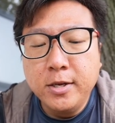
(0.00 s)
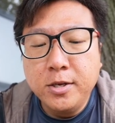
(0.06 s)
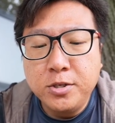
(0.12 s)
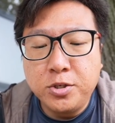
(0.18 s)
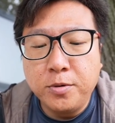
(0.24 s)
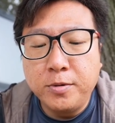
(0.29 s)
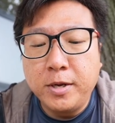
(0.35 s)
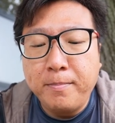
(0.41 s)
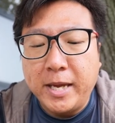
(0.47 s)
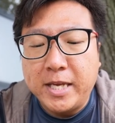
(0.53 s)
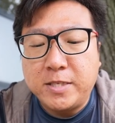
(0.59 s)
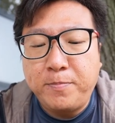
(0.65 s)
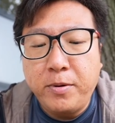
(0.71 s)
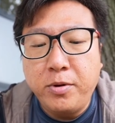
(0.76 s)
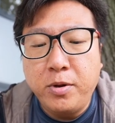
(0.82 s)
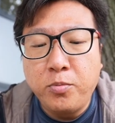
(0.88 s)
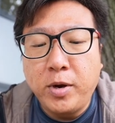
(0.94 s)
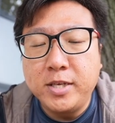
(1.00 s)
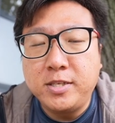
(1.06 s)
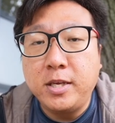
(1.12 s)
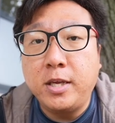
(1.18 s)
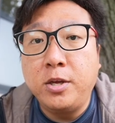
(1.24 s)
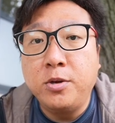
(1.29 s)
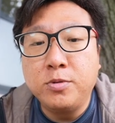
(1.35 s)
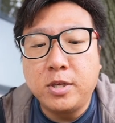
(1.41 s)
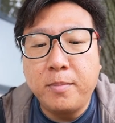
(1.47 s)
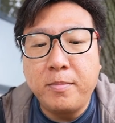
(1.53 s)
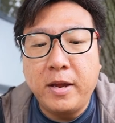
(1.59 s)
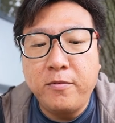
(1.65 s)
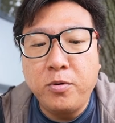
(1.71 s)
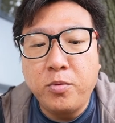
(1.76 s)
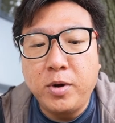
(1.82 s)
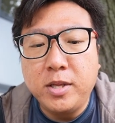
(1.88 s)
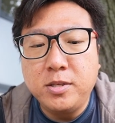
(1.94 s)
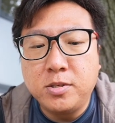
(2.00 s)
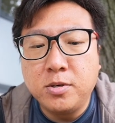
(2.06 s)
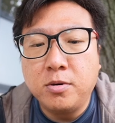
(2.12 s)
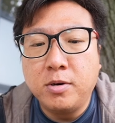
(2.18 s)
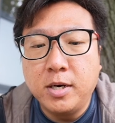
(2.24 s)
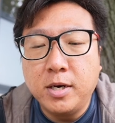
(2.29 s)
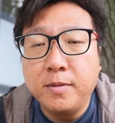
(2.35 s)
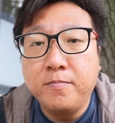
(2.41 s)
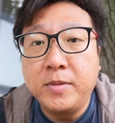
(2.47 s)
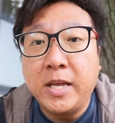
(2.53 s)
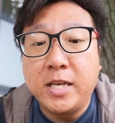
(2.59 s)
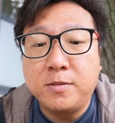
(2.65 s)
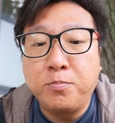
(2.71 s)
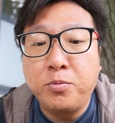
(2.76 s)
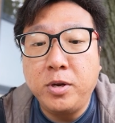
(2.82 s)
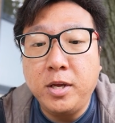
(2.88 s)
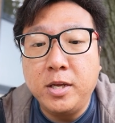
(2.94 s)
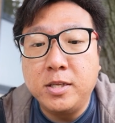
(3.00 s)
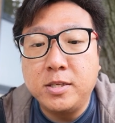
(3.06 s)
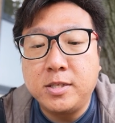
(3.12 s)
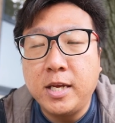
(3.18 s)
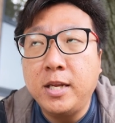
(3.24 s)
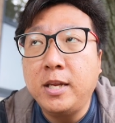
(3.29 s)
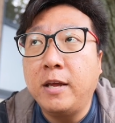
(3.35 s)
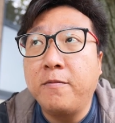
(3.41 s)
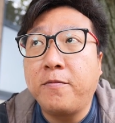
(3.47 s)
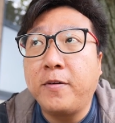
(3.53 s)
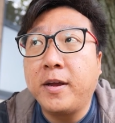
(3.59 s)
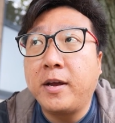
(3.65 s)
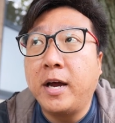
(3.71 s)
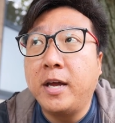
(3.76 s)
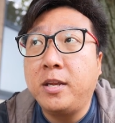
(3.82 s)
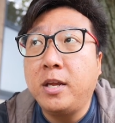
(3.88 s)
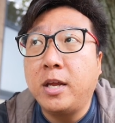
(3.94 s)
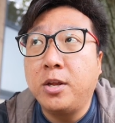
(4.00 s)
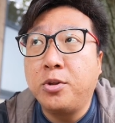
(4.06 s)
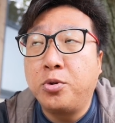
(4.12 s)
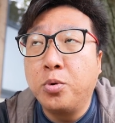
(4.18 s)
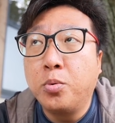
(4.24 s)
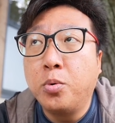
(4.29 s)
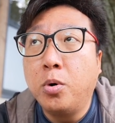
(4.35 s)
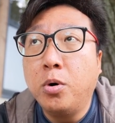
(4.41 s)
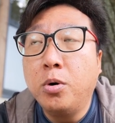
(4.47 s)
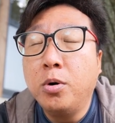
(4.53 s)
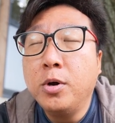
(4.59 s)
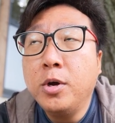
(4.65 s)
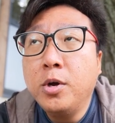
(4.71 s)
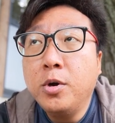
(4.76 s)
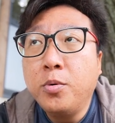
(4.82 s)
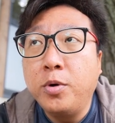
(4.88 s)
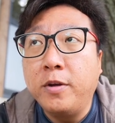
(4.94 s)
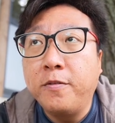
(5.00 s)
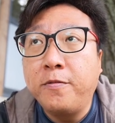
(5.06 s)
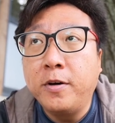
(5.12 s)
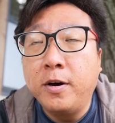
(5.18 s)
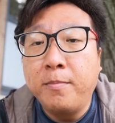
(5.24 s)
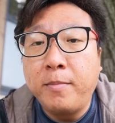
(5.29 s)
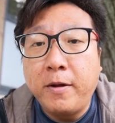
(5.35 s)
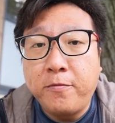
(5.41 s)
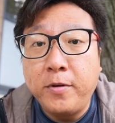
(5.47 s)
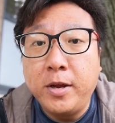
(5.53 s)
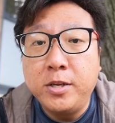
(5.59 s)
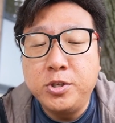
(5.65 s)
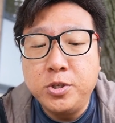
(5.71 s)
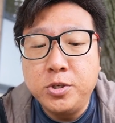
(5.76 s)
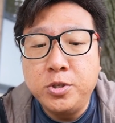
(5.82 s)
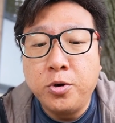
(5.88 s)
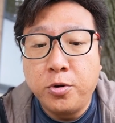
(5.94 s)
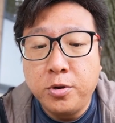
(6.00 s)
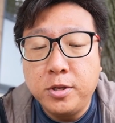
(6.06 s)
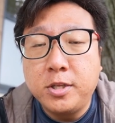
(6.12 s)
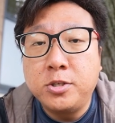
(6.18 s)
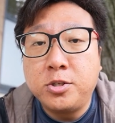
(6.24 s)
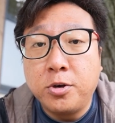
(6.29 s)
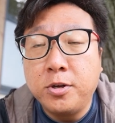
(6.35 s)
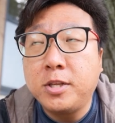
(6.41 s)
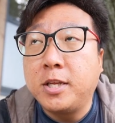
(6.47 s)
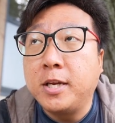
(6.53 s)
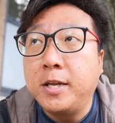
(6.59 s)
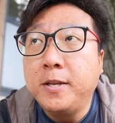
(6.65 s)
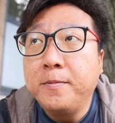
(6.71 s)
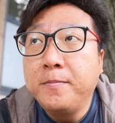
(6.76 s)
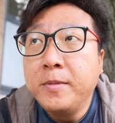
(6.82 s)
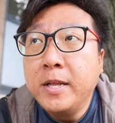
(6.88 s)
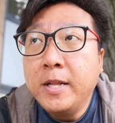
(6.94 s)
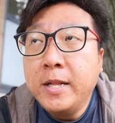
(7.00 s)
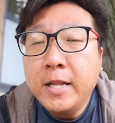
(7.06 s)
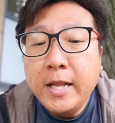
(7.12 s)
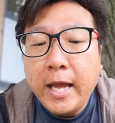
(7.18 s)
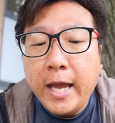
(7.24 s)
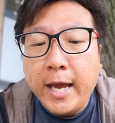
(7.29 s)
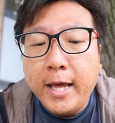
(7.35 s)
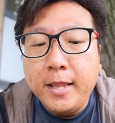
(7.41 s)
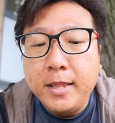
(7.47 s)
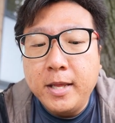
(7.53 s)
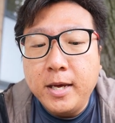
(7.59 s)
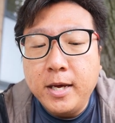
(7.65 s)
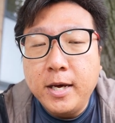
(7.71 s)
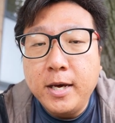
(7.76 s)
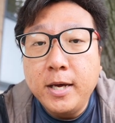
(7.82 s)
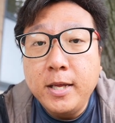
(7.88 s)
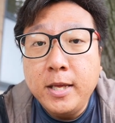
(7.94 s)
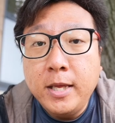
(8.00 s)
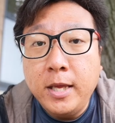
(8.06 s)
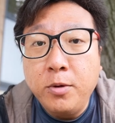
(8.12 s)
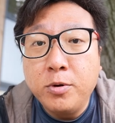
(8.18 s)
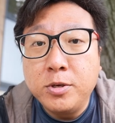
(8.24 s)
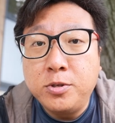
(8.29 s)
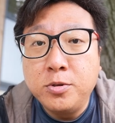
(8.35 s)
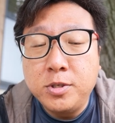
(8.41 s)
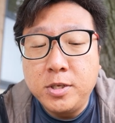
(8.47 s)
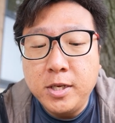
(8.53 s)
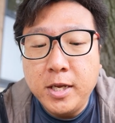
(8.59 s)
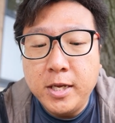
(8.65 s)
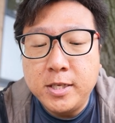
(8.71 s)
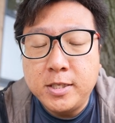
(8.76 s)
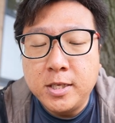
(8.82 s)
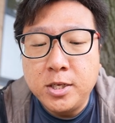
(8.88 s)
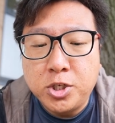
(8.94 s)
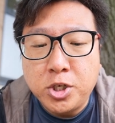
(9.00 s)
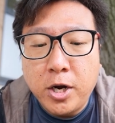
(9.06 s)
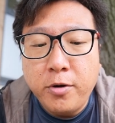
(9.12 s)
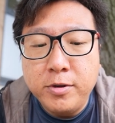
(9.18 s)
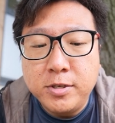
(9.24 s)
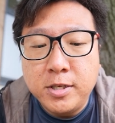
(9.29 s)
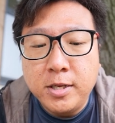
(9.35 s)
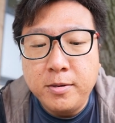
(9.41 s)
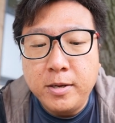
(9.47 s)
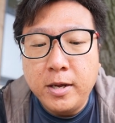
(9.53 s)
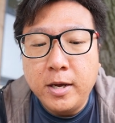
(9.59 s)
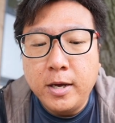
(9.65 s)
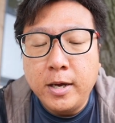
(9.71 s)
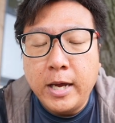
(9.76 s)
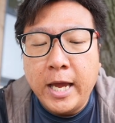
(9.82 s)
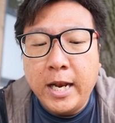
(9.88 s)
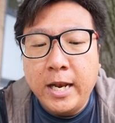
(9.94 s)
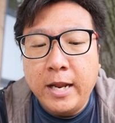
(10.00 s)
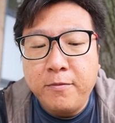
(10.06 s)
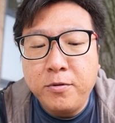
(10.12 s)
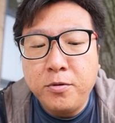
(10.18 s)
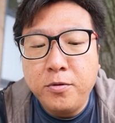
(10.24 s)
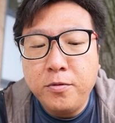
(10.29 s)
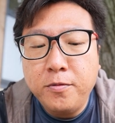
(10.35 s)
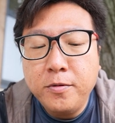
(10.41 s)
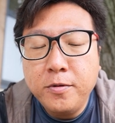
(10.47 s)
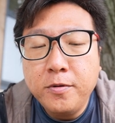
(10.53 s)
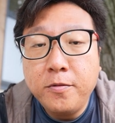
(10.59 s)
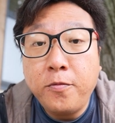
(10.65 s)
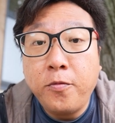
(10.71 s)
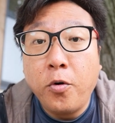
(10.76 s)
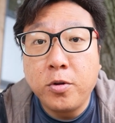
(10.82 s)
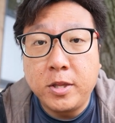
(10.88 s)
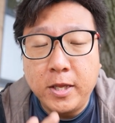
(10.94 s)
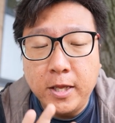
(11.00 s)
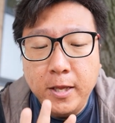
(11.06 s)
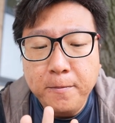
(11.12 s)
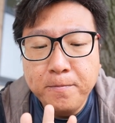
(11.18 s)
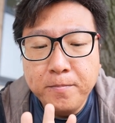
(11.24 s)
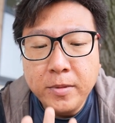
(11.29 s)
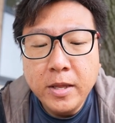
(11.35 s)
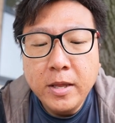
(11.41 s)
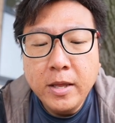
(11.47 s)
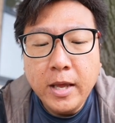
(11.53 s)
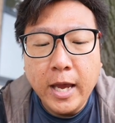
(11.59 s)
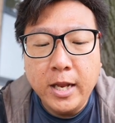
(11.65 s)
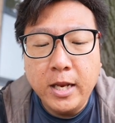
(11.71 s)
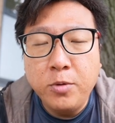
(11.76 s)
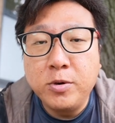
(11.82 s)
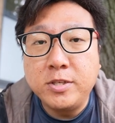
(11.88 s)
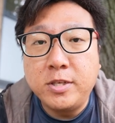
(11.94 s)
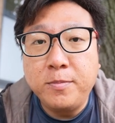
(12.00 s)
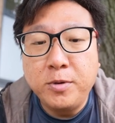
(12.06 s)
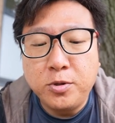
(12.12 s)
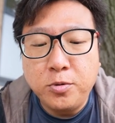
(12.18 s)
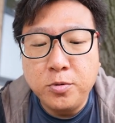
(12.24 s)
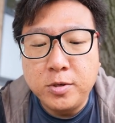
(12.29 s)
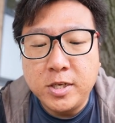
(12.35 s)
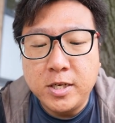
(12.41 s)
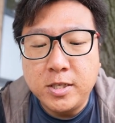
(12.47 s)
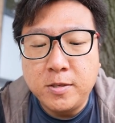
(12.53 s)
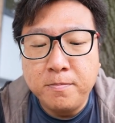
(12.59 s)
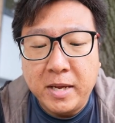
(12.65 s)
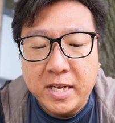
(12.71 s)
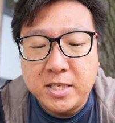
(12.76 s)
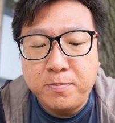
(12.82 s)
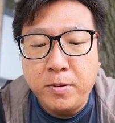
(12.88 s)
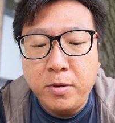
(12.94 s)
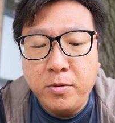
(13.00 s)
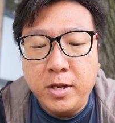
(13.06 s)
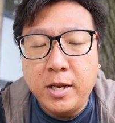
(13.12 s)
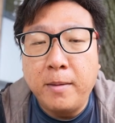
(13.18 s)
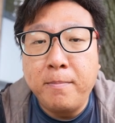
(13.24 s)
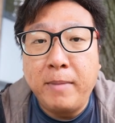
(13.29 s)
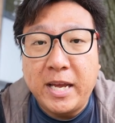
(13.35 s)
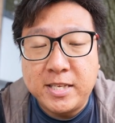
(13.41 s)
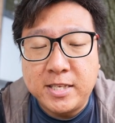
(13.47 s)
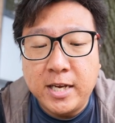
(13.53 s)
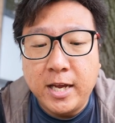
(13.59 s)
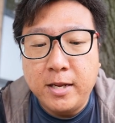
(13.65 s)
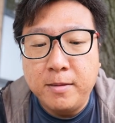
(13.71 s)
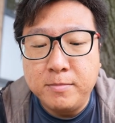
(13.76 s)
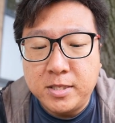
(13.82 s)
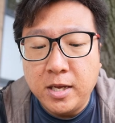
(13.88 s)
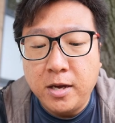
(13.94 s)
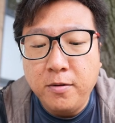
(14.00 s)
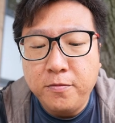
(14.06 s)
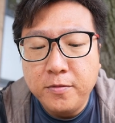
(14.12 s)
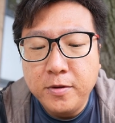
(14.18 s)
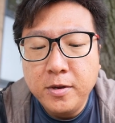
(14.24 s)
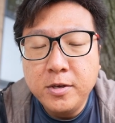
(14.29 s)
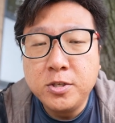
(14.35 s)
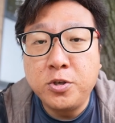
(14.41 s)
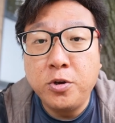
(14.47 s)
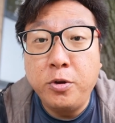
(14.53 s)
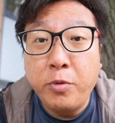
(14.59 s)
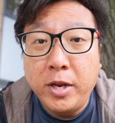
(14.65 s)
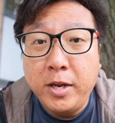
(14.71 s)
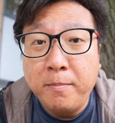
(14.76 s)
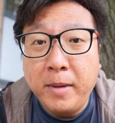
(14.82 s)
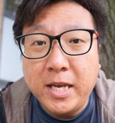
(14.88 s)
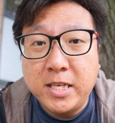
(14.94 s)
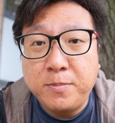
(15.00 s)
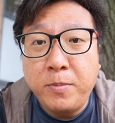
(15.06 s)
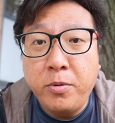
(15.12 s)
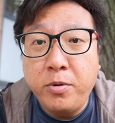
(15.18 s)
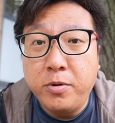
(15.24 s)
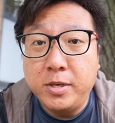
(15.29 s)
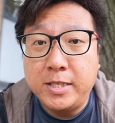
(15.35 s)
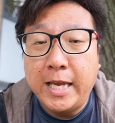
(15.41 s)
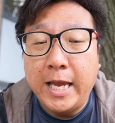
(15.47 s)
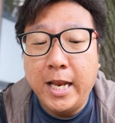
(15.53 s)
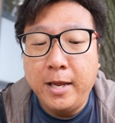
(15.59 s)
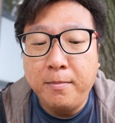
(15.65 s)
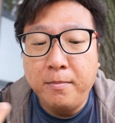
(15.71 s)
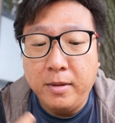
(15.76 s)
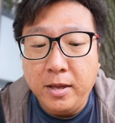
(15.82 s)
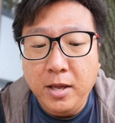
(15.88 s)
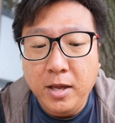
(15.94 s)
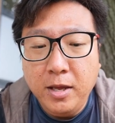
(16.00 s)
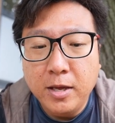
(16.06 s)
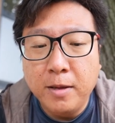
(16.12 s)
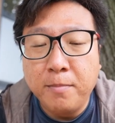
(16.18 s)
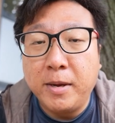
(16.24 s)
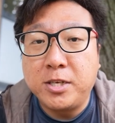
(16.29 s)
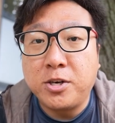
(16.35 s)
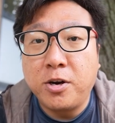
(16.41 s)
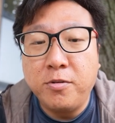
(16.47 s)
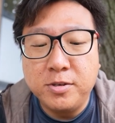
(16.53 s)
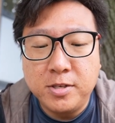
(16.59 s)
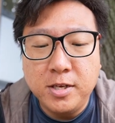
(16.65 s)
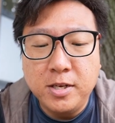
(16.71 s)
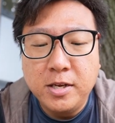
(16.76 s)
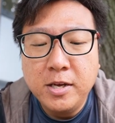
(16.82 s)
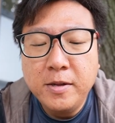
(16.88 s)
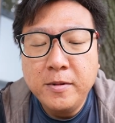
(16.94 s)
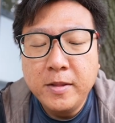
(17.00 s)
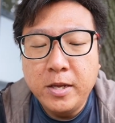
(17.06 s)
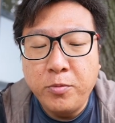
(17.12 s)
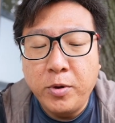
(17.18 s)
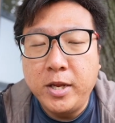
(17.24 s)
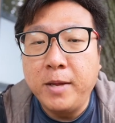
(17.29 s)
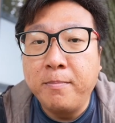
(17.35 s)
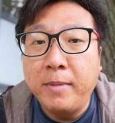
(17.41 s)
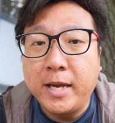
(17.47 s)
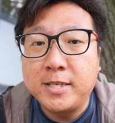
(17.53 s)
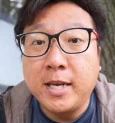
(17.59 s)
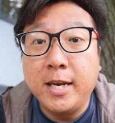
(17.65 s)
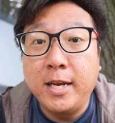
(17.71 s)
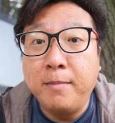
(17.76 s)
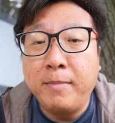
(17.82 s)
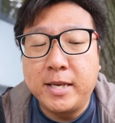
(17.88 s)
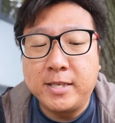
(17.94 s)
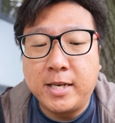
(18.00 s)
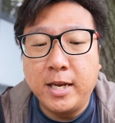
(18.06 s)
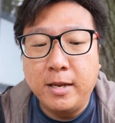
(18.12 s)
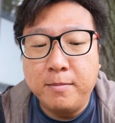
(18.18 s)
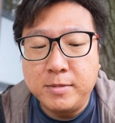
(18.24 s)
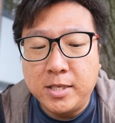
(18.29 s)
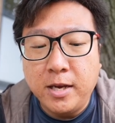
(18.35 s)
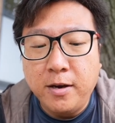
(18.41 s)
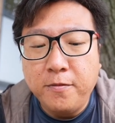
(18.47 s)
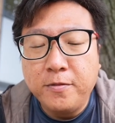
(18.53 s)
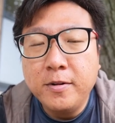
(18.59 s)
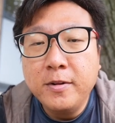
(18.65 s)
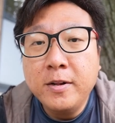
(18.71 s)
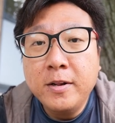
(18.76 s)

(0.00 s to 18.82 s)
So the Max Spirit wise, it heals up everyone, so that's pretty insane. In fact, I did a duo with my friend Jonathan, and he was using his Charizard at level 40, and he was able to just Max Spirit and Max Guard himself. So when he Max Spirit, was healing me and my Charizard. When he Max Guard himself.